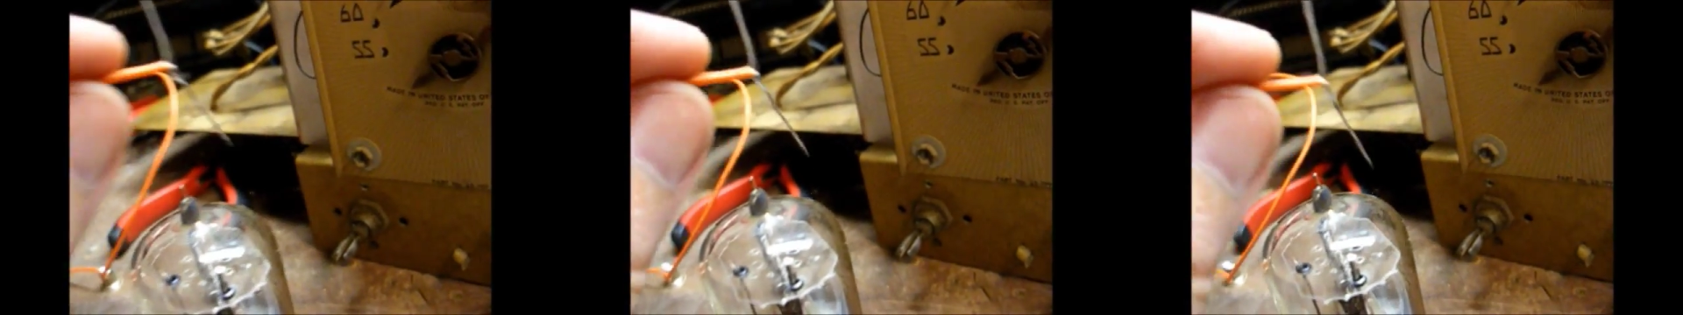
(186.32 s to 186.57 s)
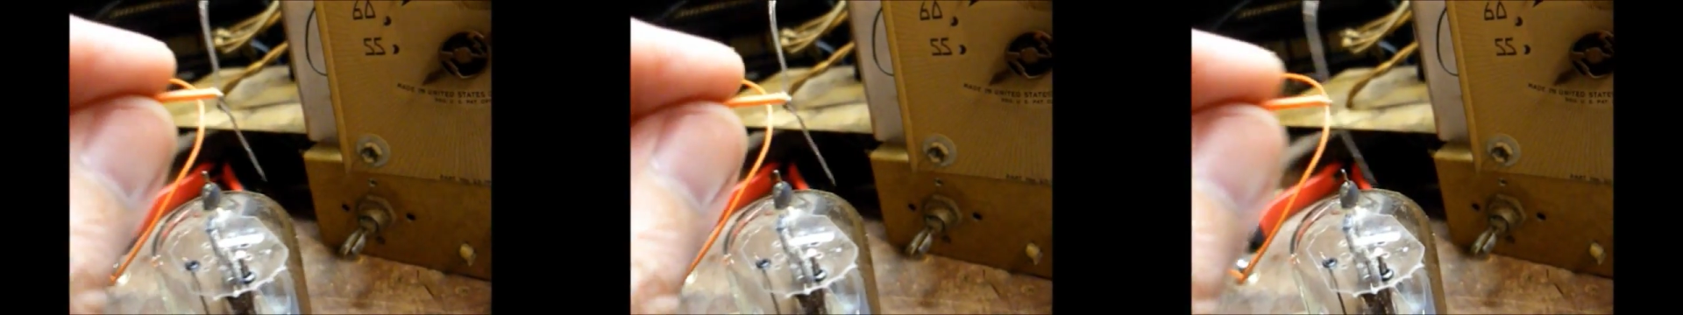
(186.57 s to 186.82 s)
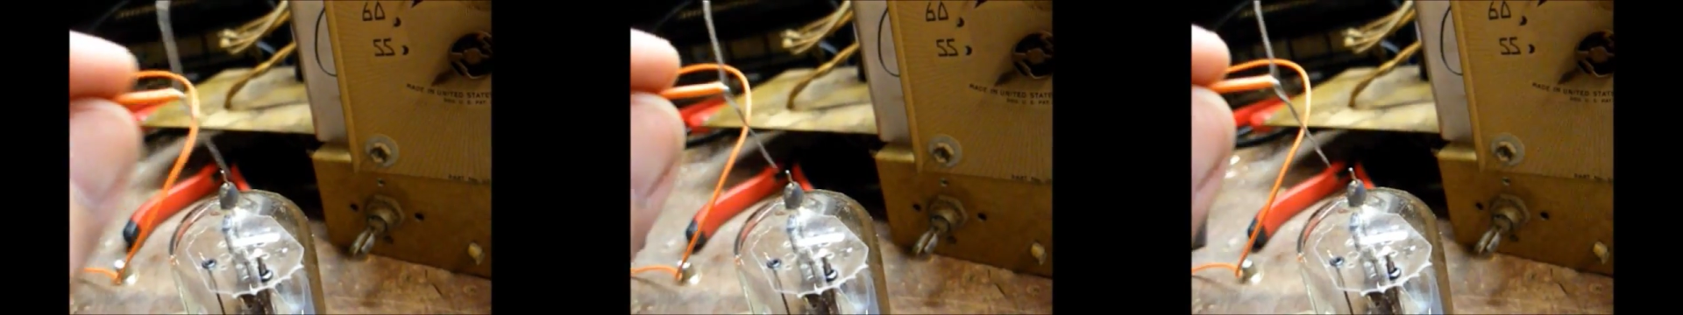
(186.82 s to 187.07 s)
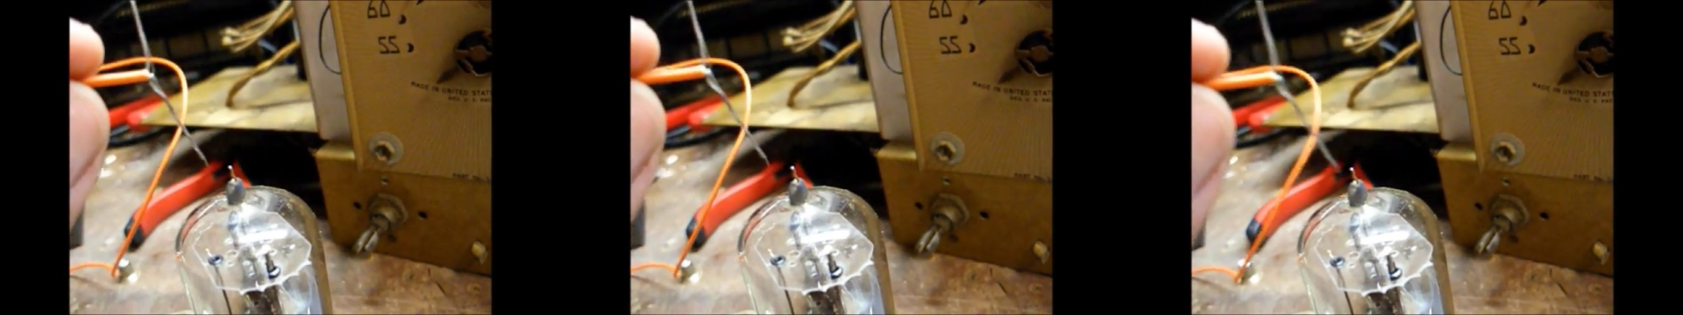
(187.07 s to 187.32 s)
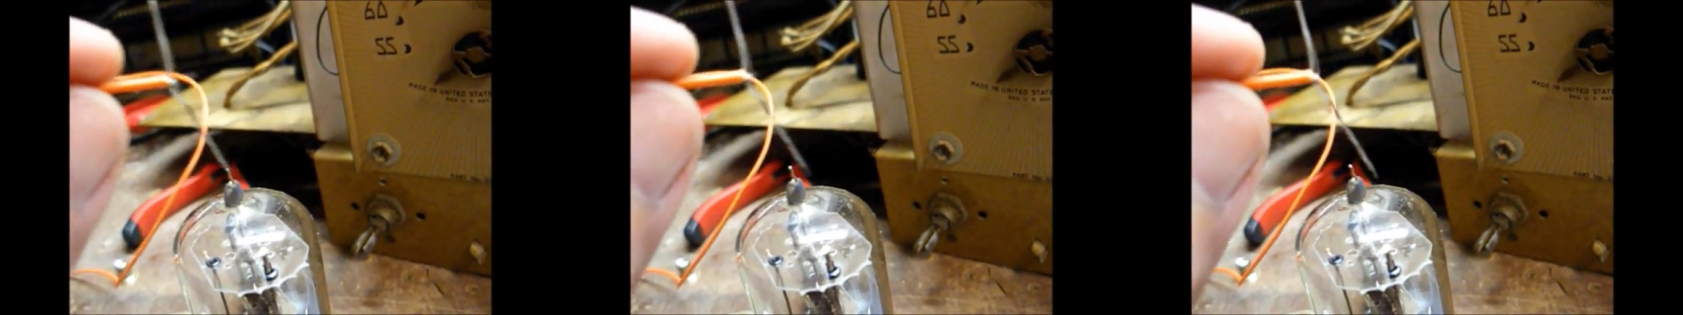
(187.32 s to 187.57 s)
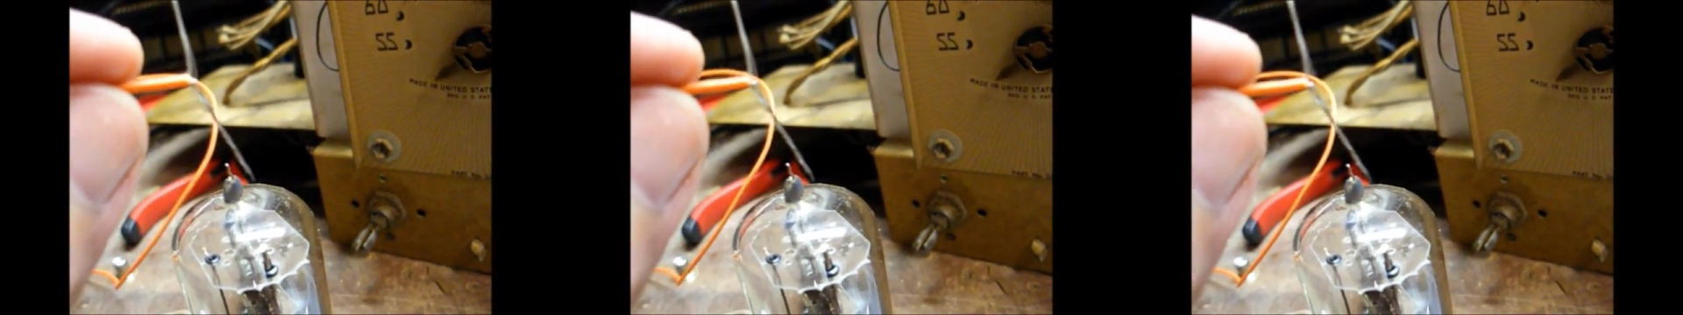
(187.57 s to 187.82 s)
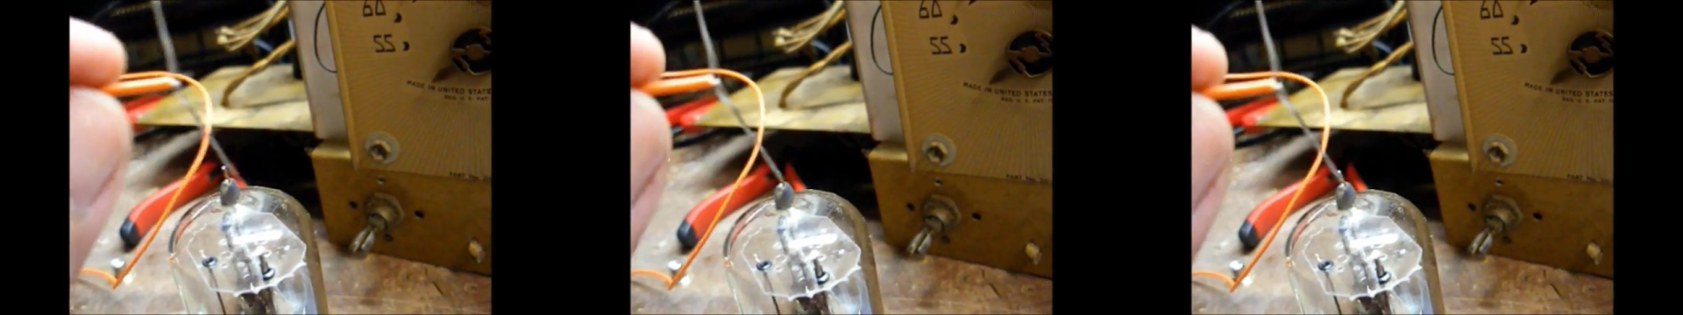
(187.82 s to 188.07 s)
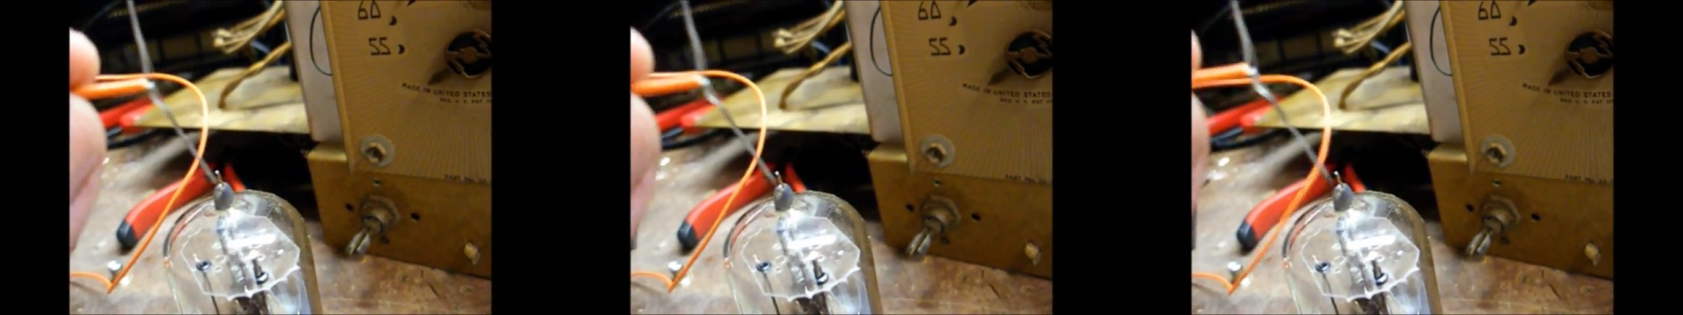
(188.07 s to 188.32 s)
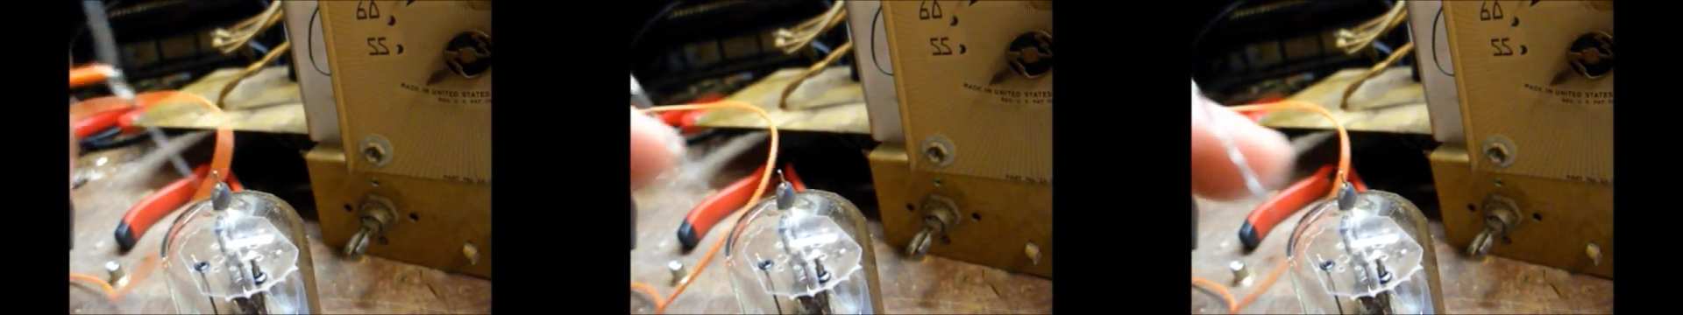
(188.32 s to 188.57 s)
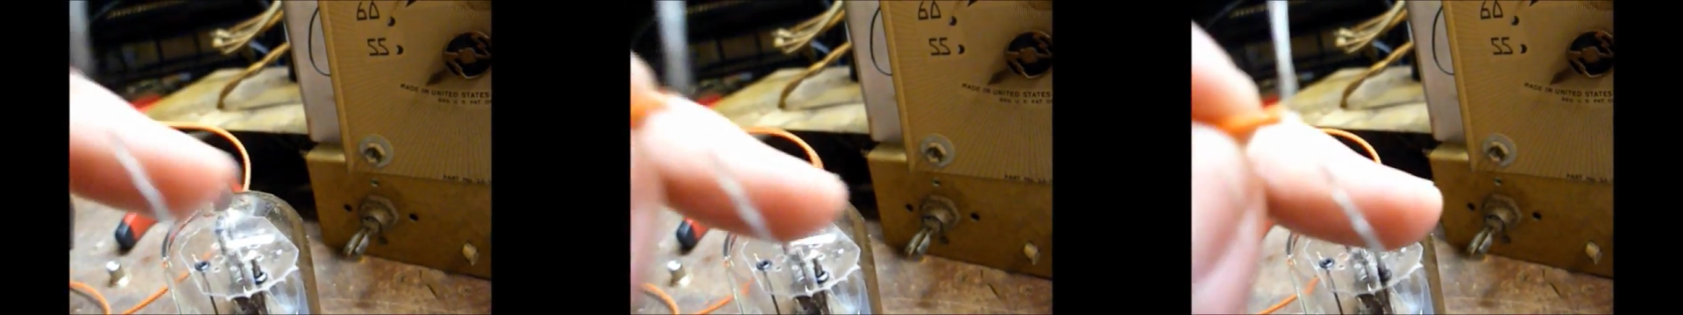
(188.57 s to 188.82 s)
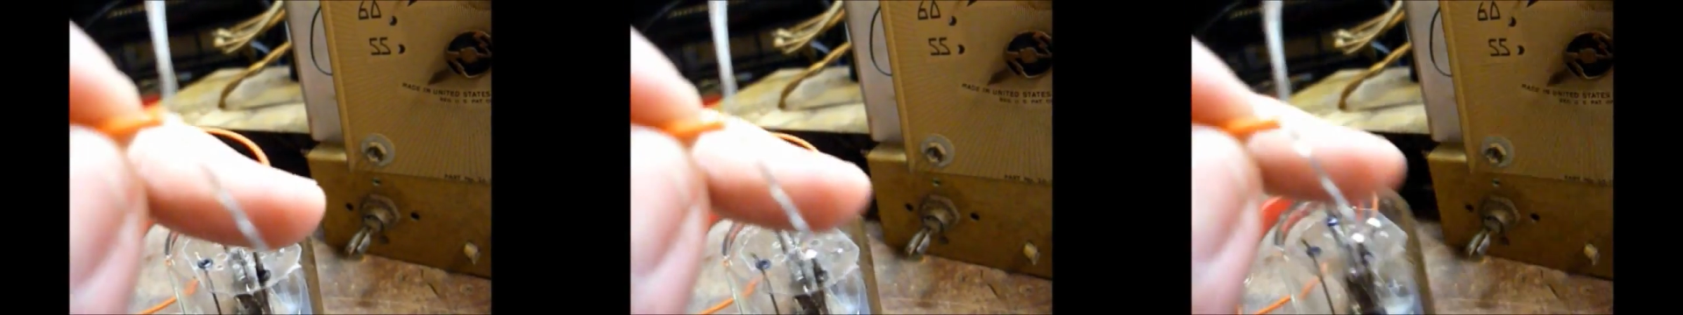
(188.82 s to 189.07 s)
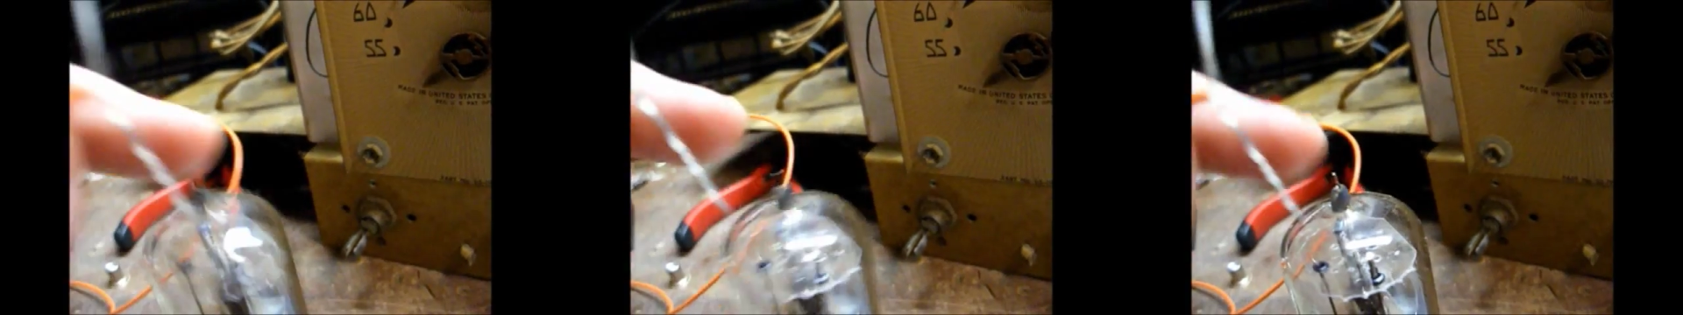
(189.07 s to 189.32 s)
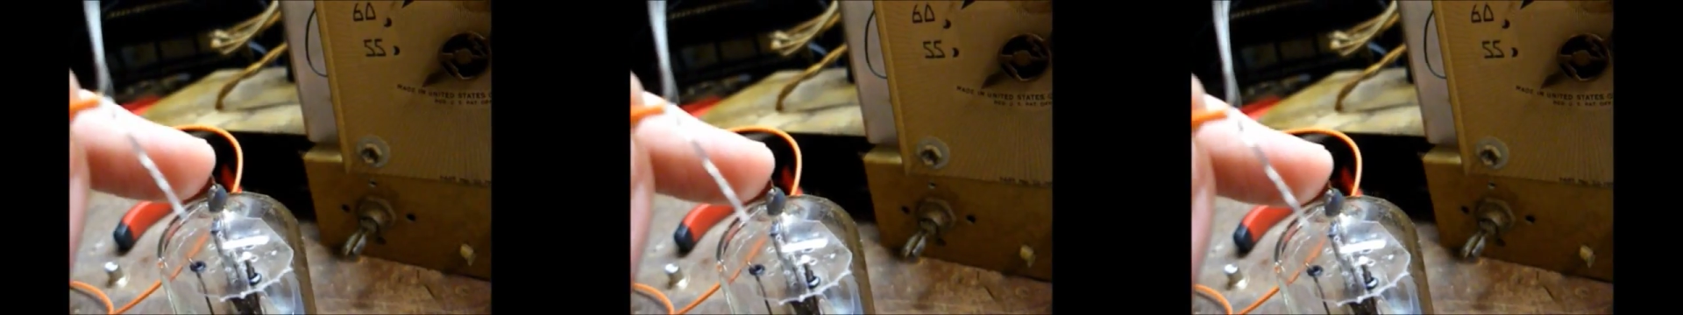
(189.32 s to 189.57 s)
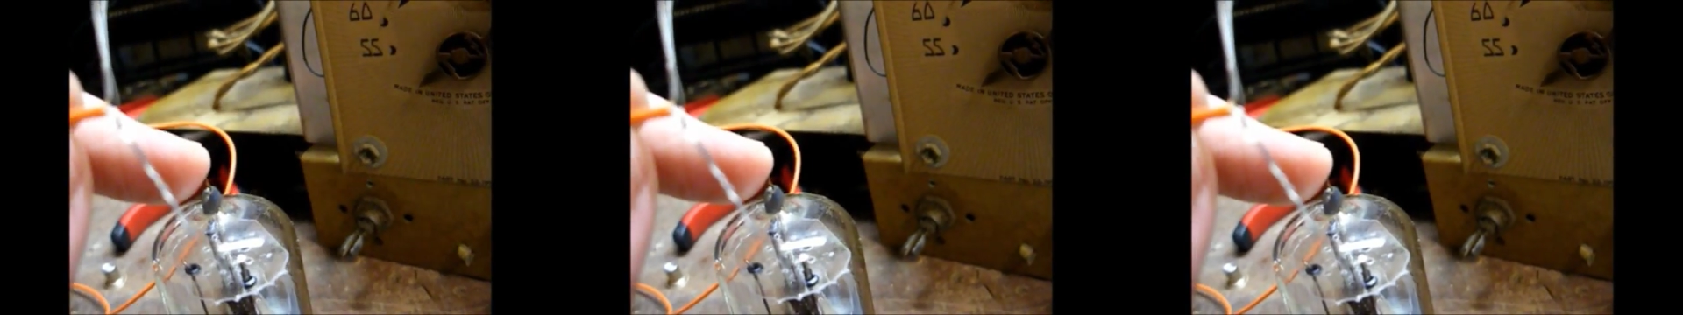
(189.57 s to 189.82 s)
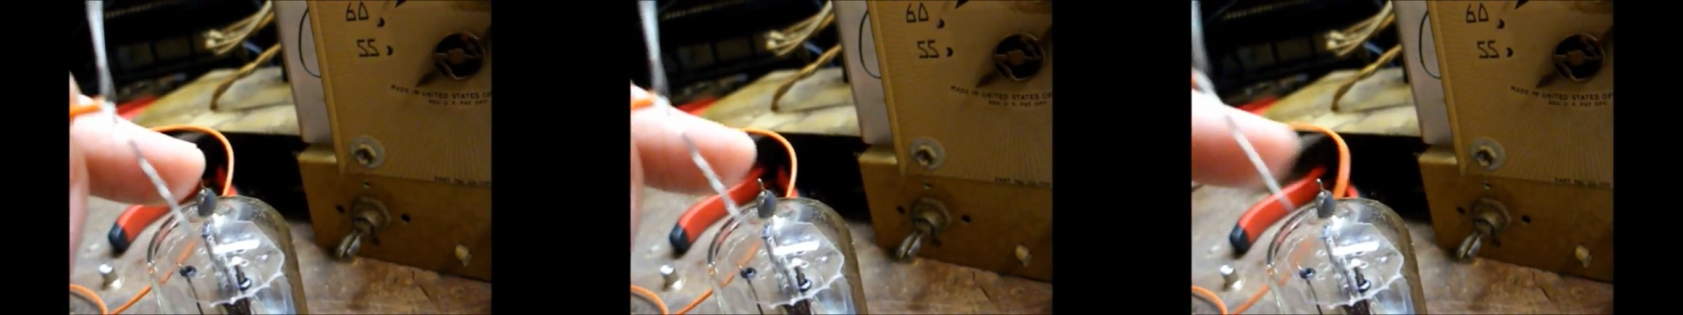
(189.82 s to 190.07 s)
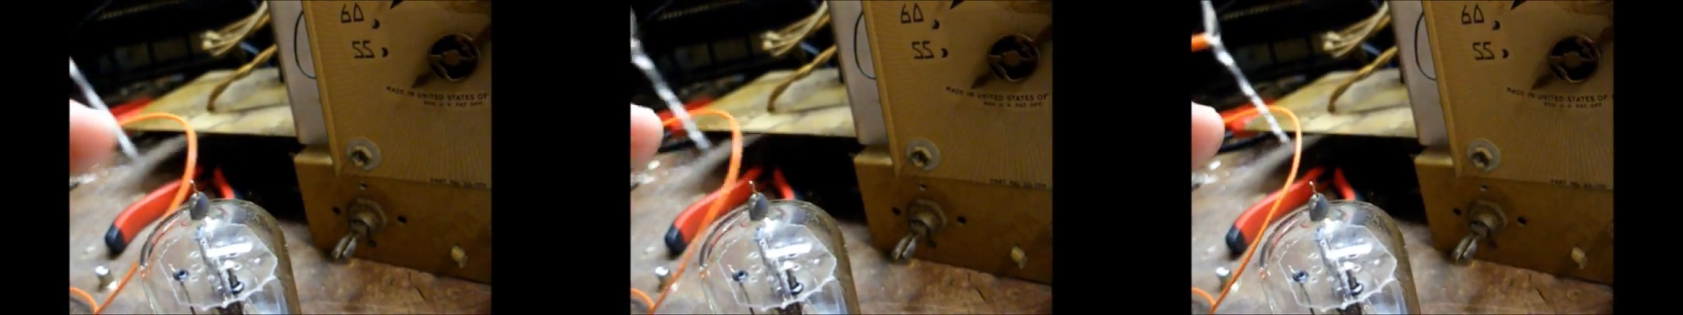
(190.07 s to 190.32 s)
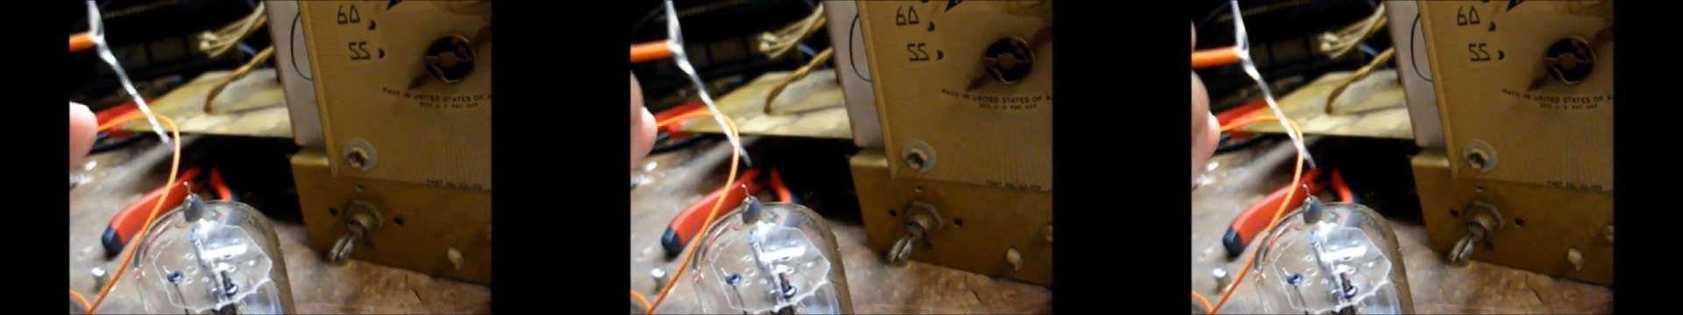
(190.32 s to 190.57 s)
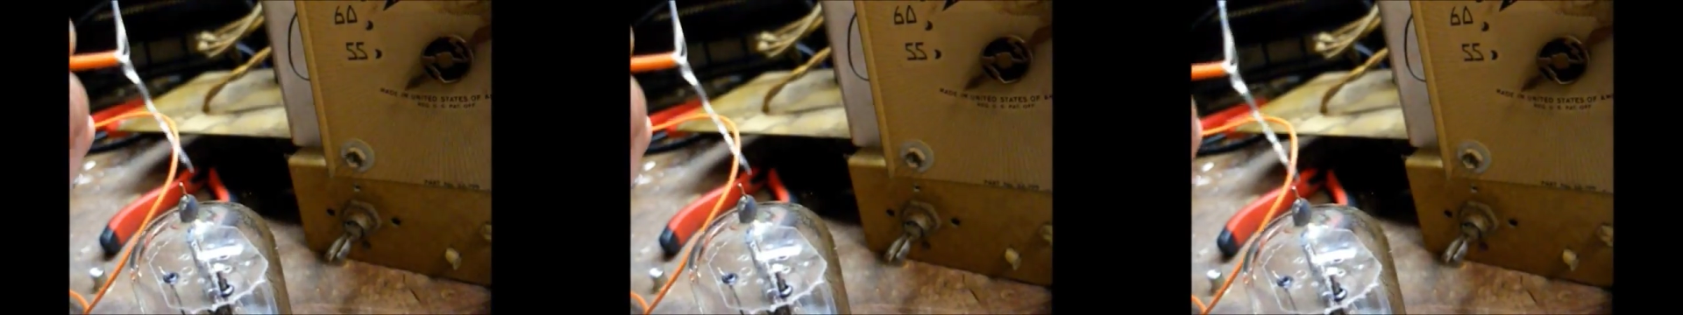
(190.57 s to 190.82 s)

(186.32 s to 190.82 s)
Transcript: (no speaker visible)